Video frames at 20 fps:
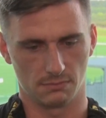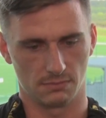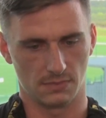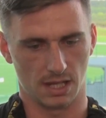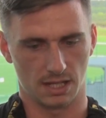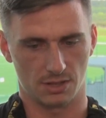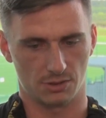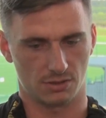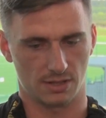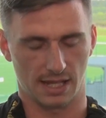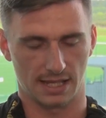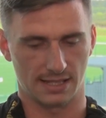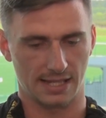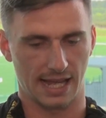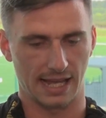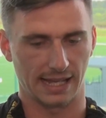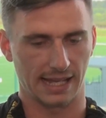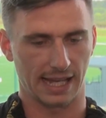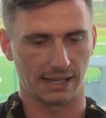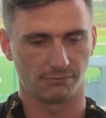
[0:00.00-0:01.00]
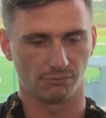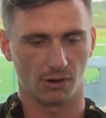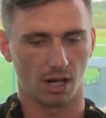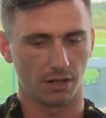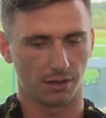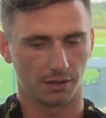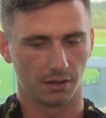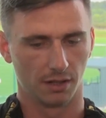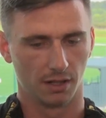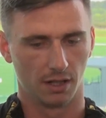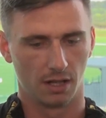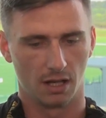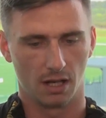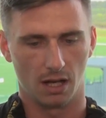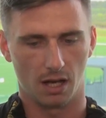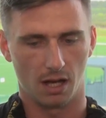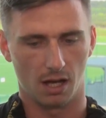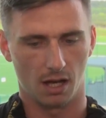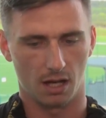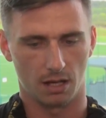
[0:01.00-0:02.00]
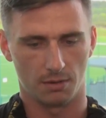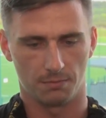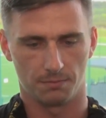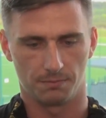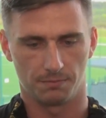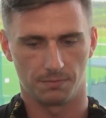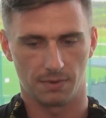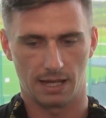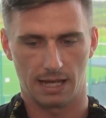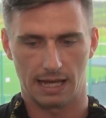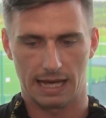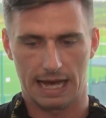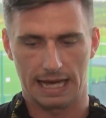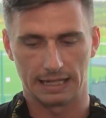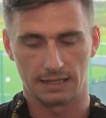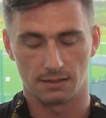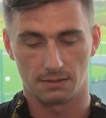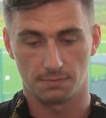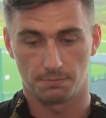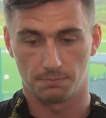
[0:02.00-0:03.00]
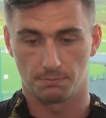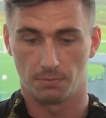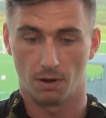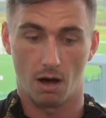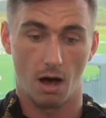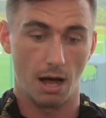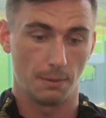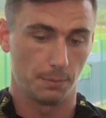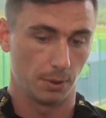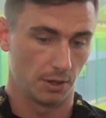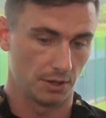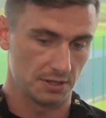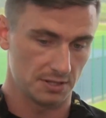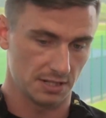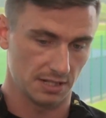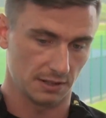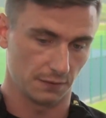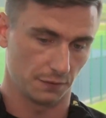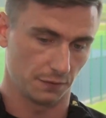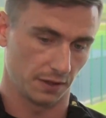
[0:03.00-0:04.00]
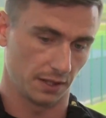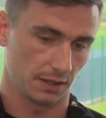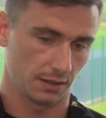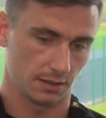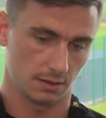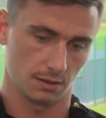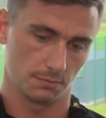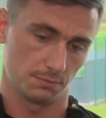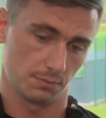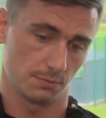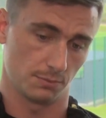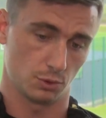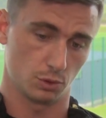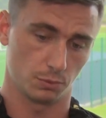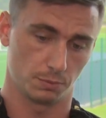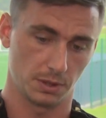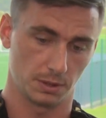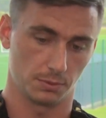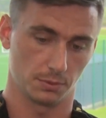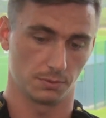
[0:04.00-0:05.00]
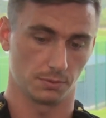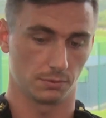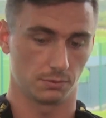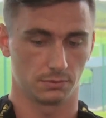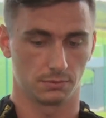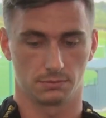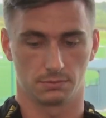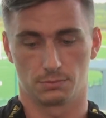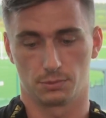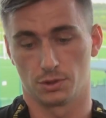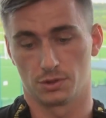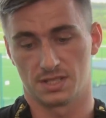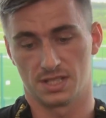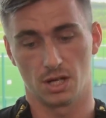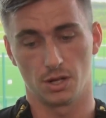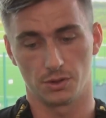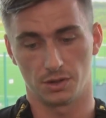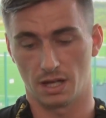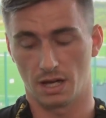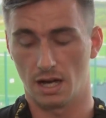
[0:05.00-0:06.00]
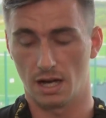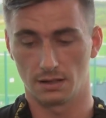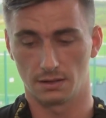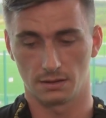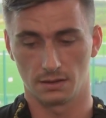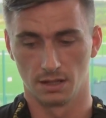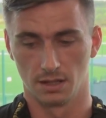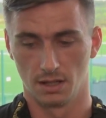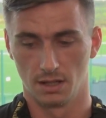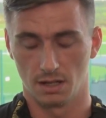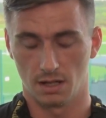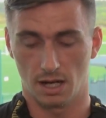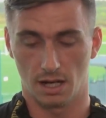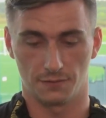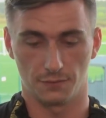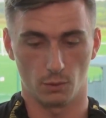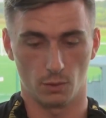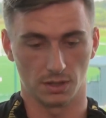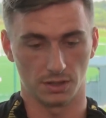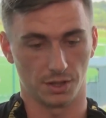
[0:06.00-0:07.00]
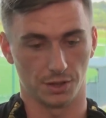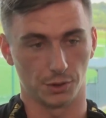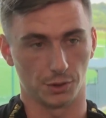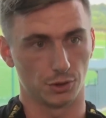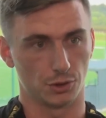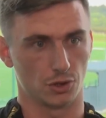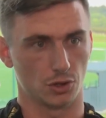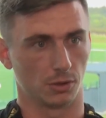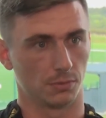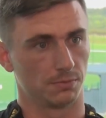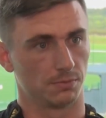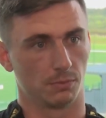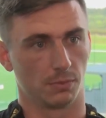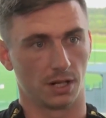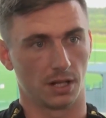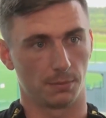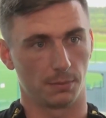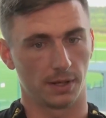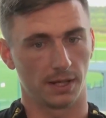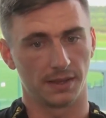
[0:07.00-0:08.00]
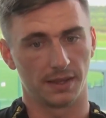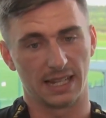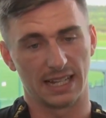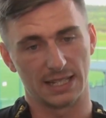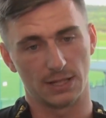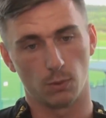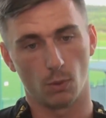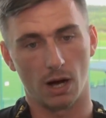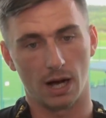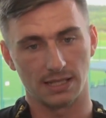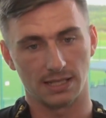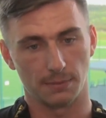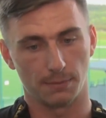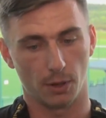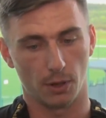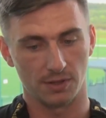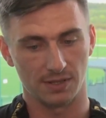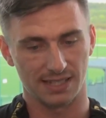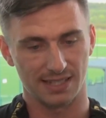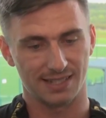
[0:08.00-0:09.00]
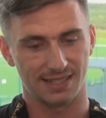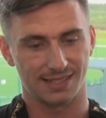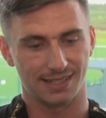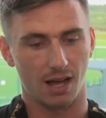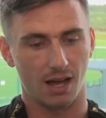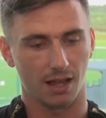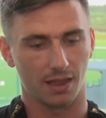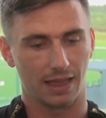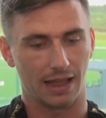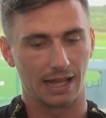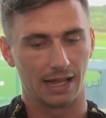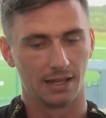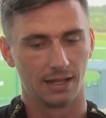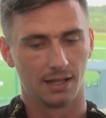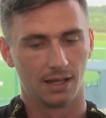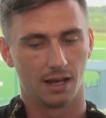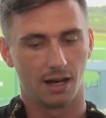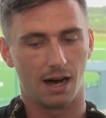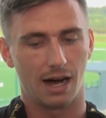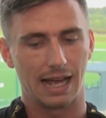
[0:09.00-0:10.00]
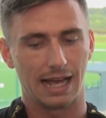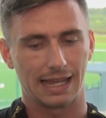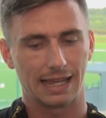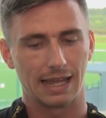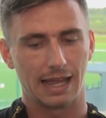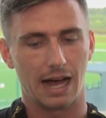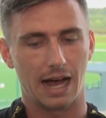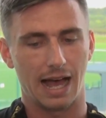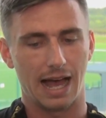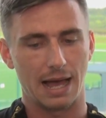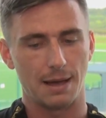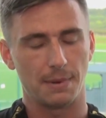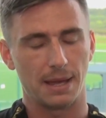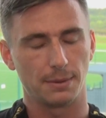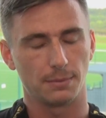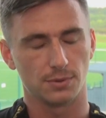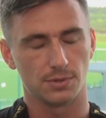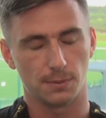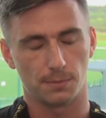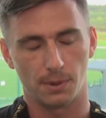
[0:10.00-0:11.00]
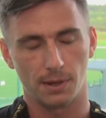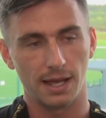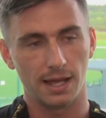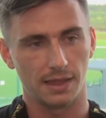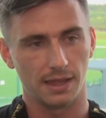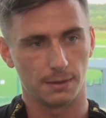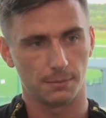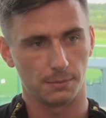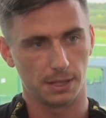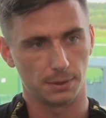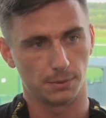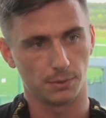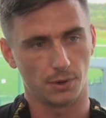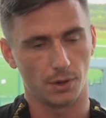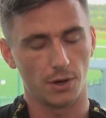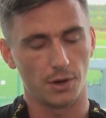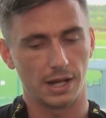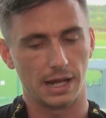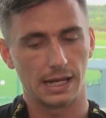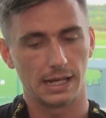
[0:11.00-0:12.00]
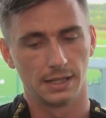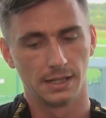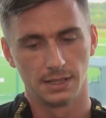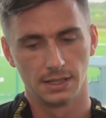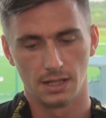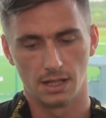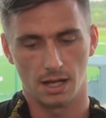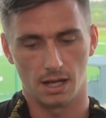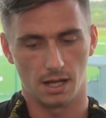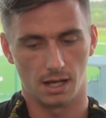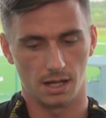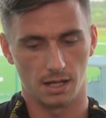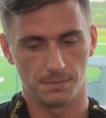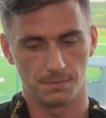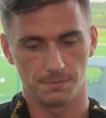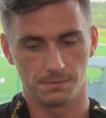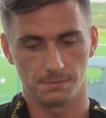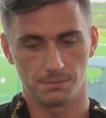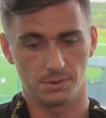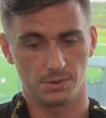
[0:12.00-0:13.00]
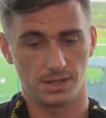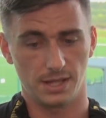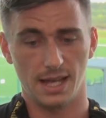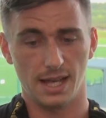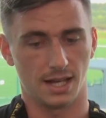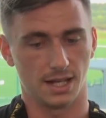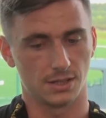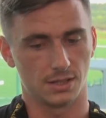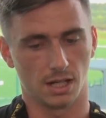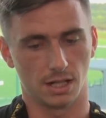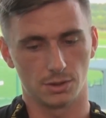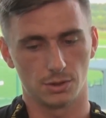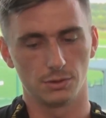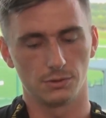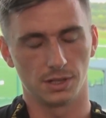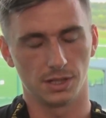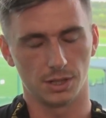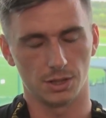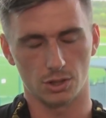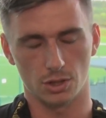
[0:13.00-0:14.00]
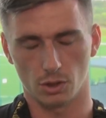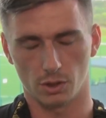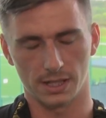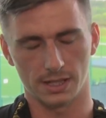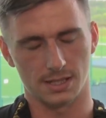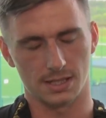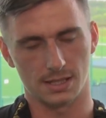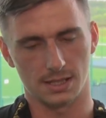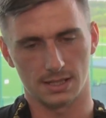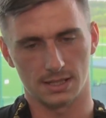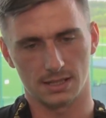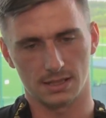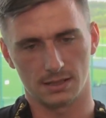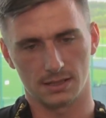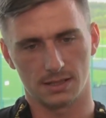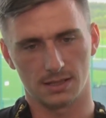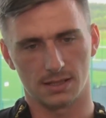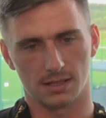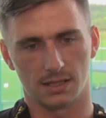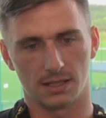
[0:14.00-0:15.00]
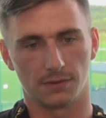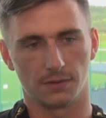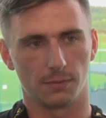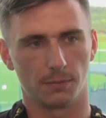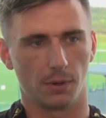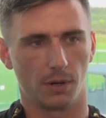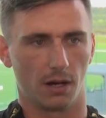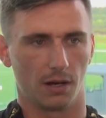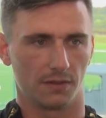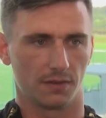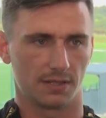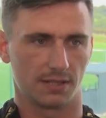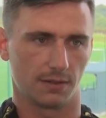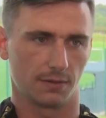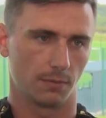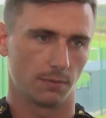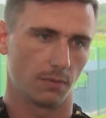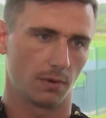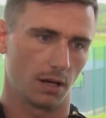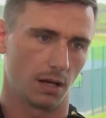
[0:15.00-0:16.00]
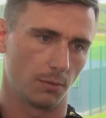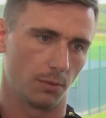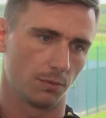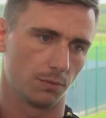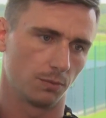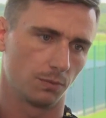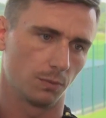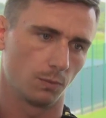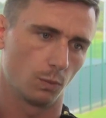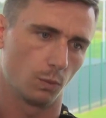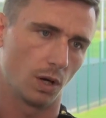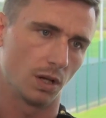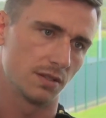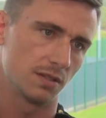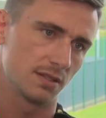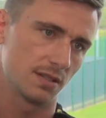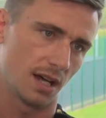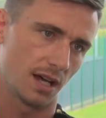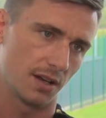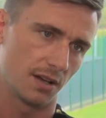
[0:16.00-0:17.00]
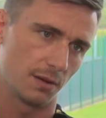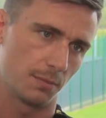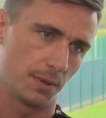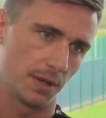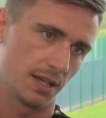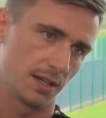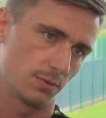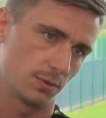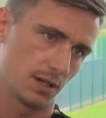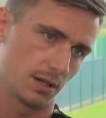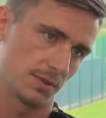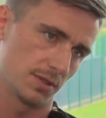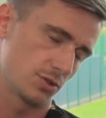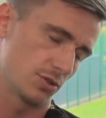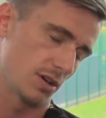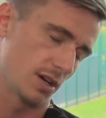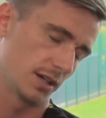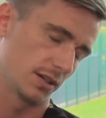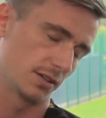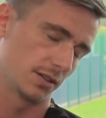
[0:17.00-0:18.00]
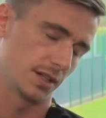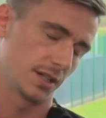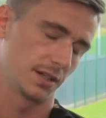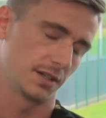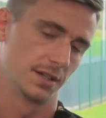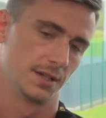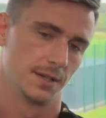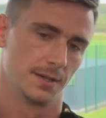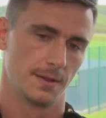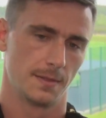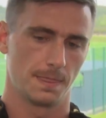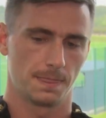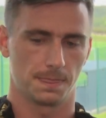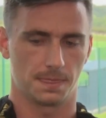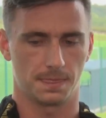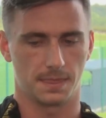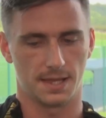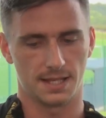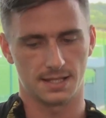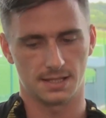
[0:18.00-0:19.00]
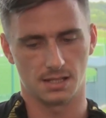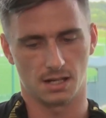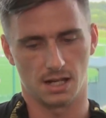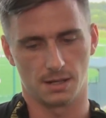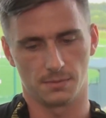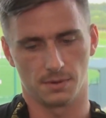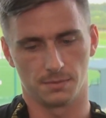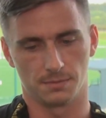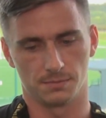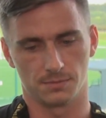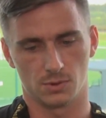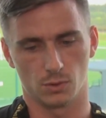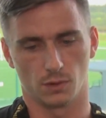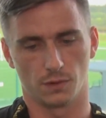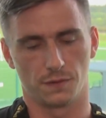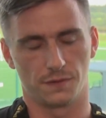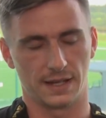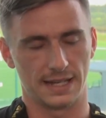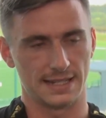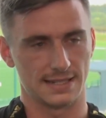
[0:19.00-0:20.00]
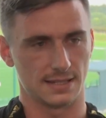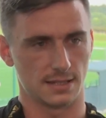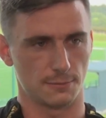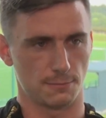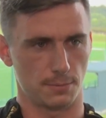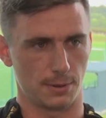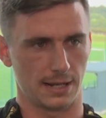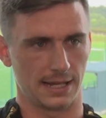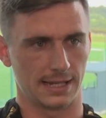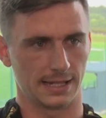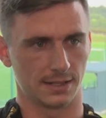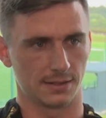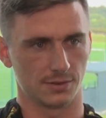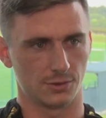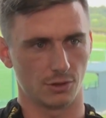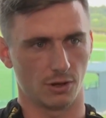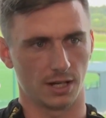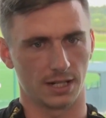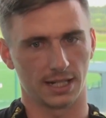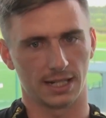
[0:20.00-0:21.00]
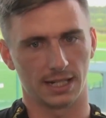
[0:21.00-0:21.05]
a 10-game run. And I personally think, and I'm sure people could tell you that I thought I'd done a good job when I played. That's why I suppose it's stuck that I am able to play there and people know that. But yeah, I do really enjoy it. This is a different part of it. I'm on one side of the pitch when I'm a striker, and then this time I'm sort of facing the play and trying to